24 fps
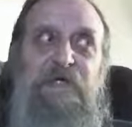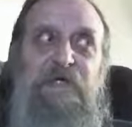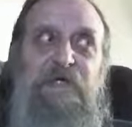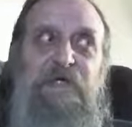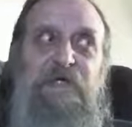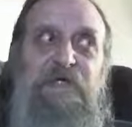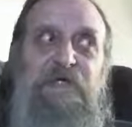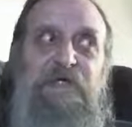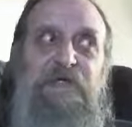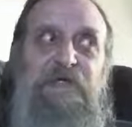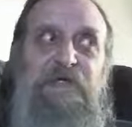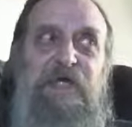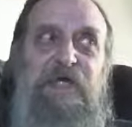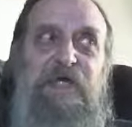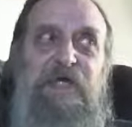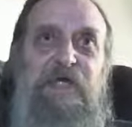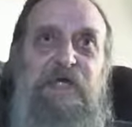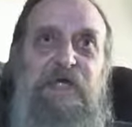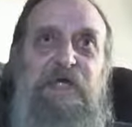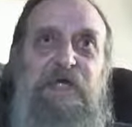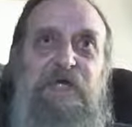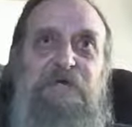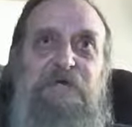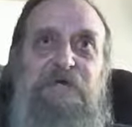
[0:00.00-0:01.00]
and they
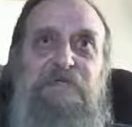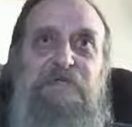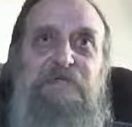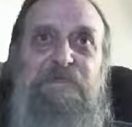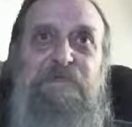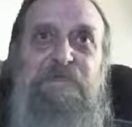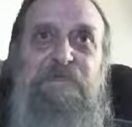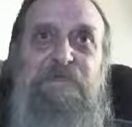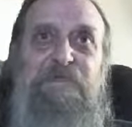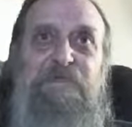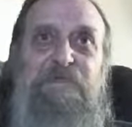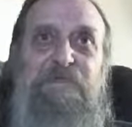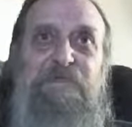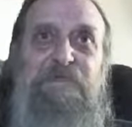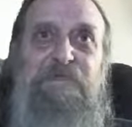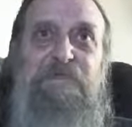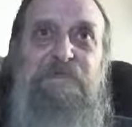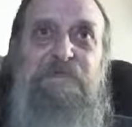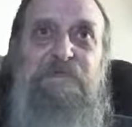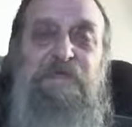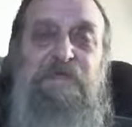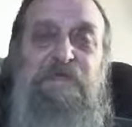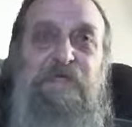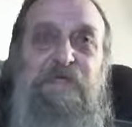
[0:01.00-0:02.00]
lived,
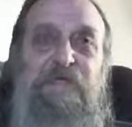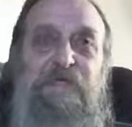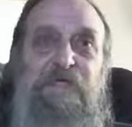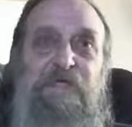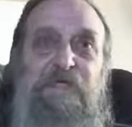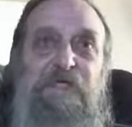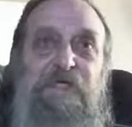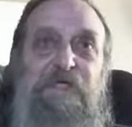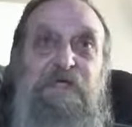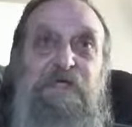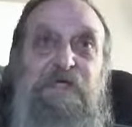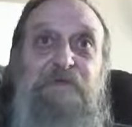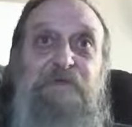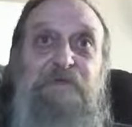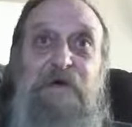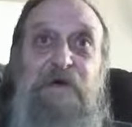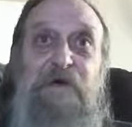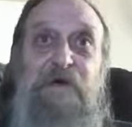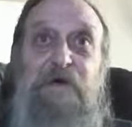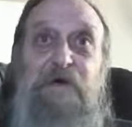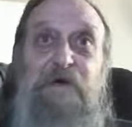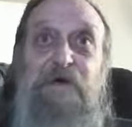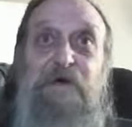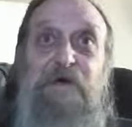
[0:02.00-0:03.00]
they lived
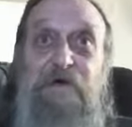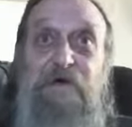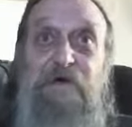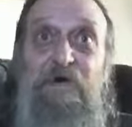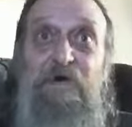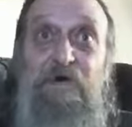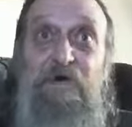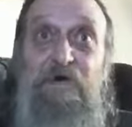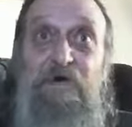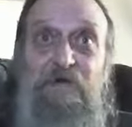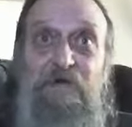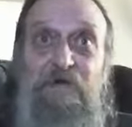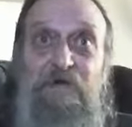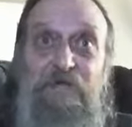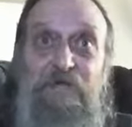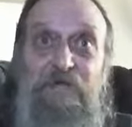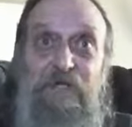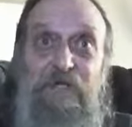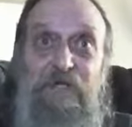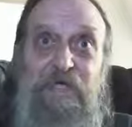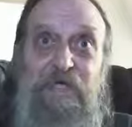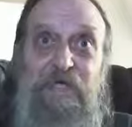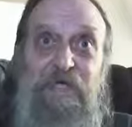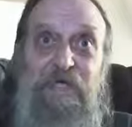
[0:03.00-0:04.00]
on earth.
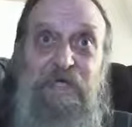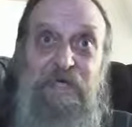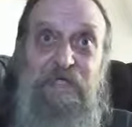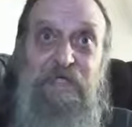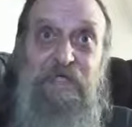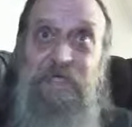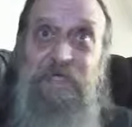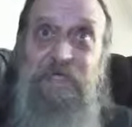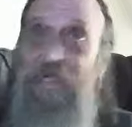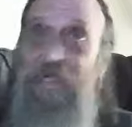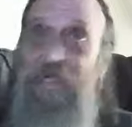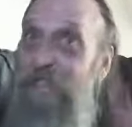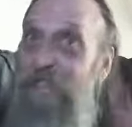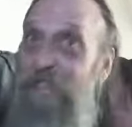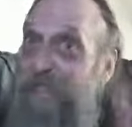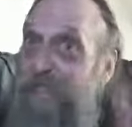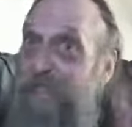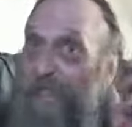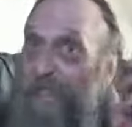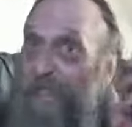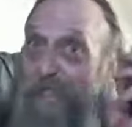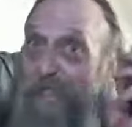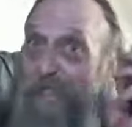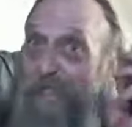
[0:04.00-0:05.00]
They didn't get
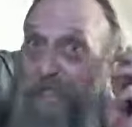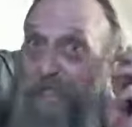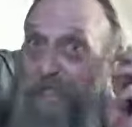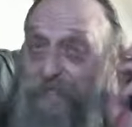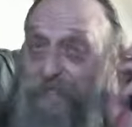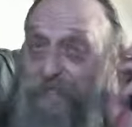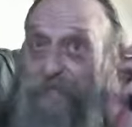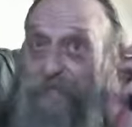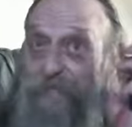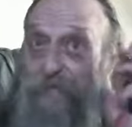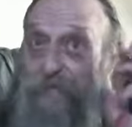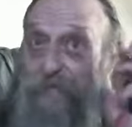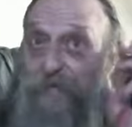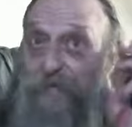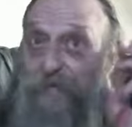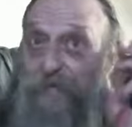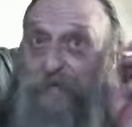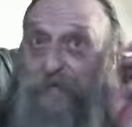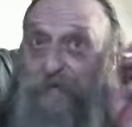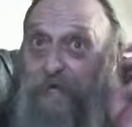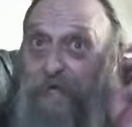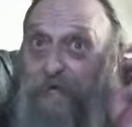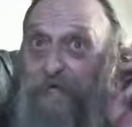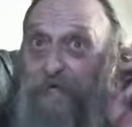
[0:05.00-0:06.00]
taken
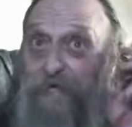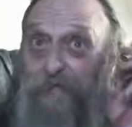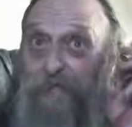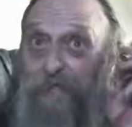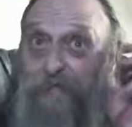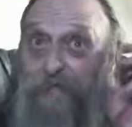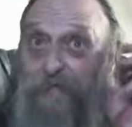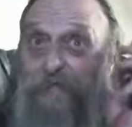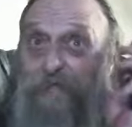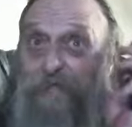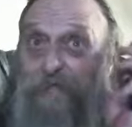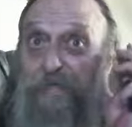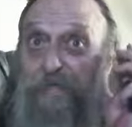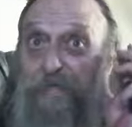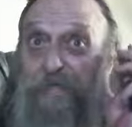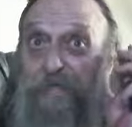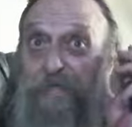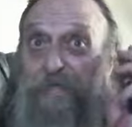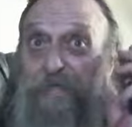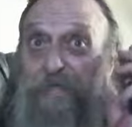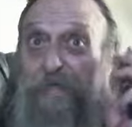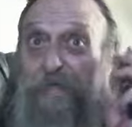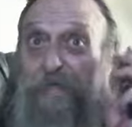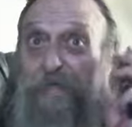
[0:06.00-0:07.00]
away, you
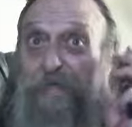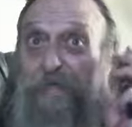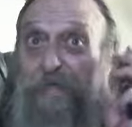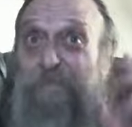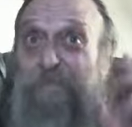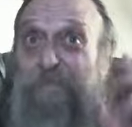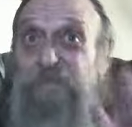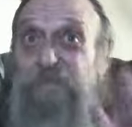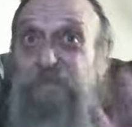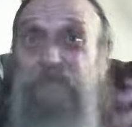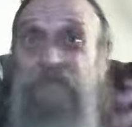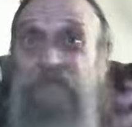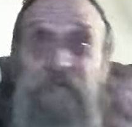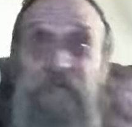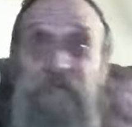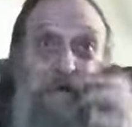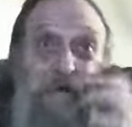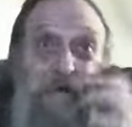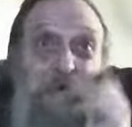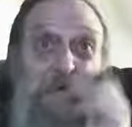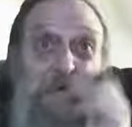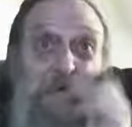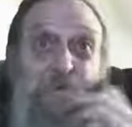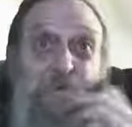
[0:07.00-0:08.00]
know, up to the
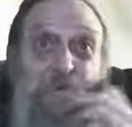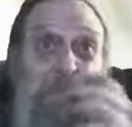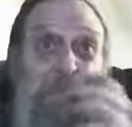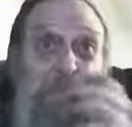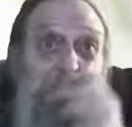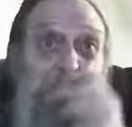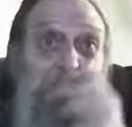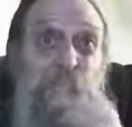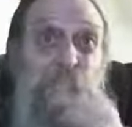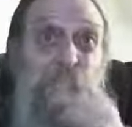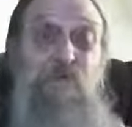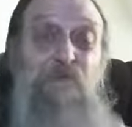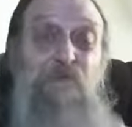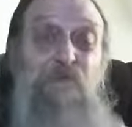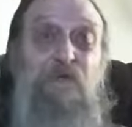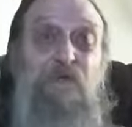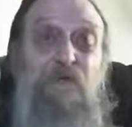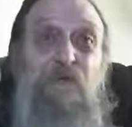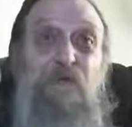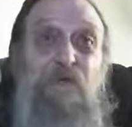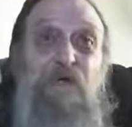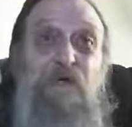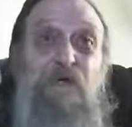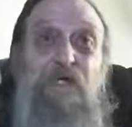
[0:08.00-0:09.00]
heavens to
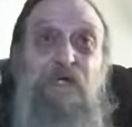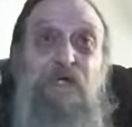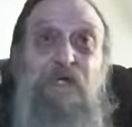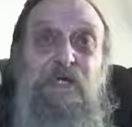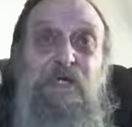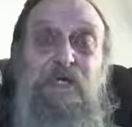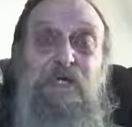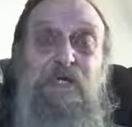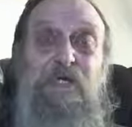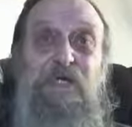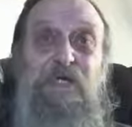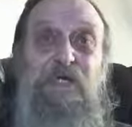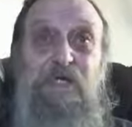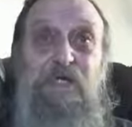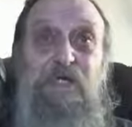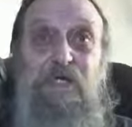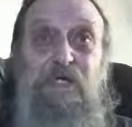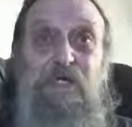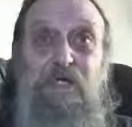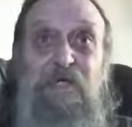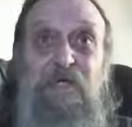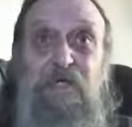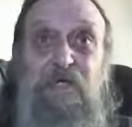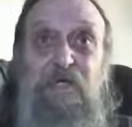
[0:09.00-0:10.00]
avoid anything.
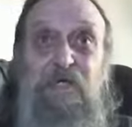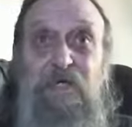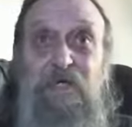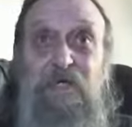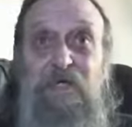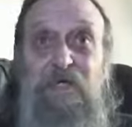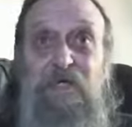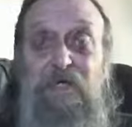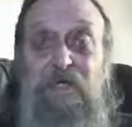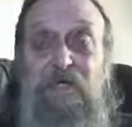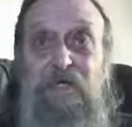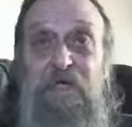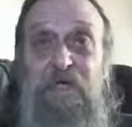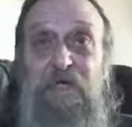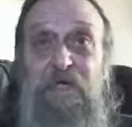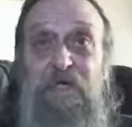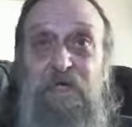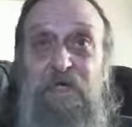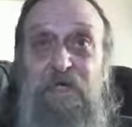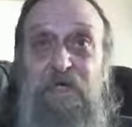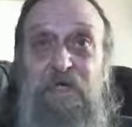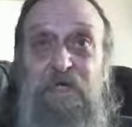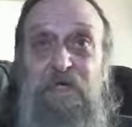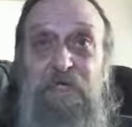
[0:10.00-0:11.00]
And
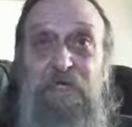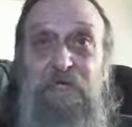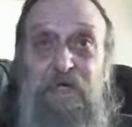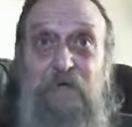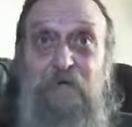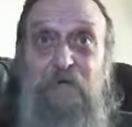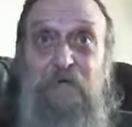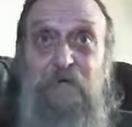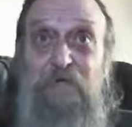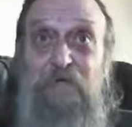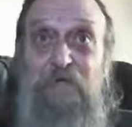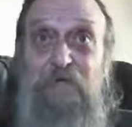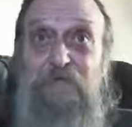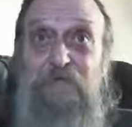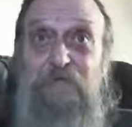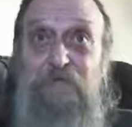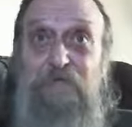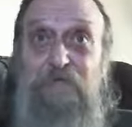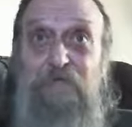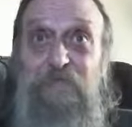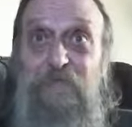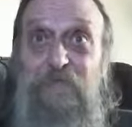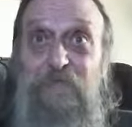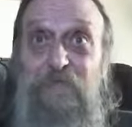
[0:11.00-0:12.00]
they probably went
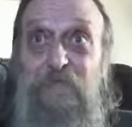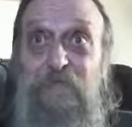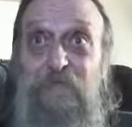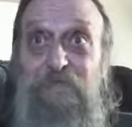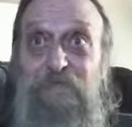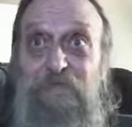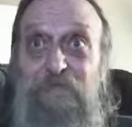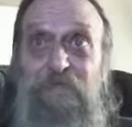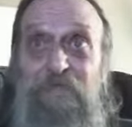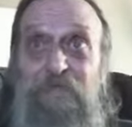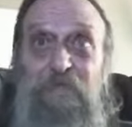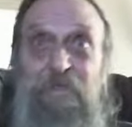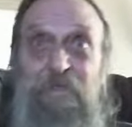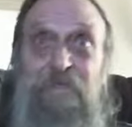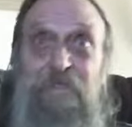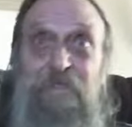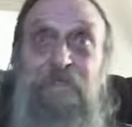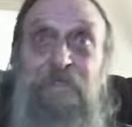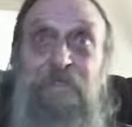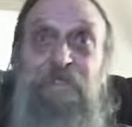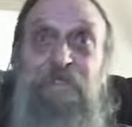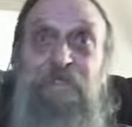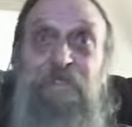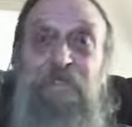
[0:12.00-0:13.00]
through a lot of
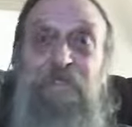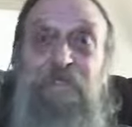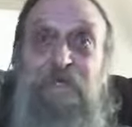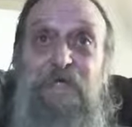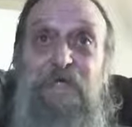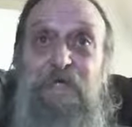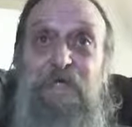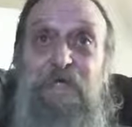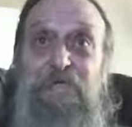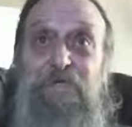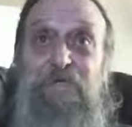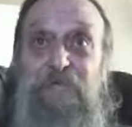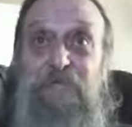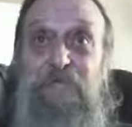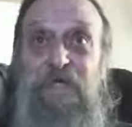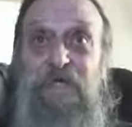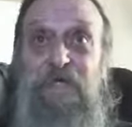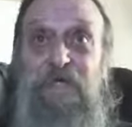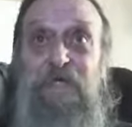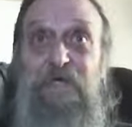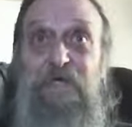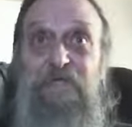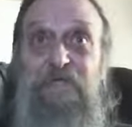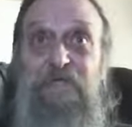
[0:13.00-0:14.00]
tribulations after
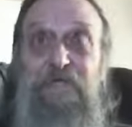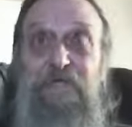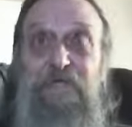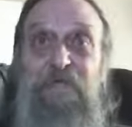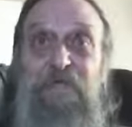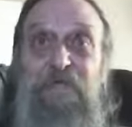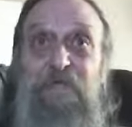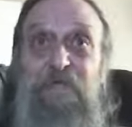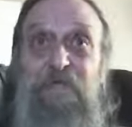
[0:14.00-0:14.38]
that too,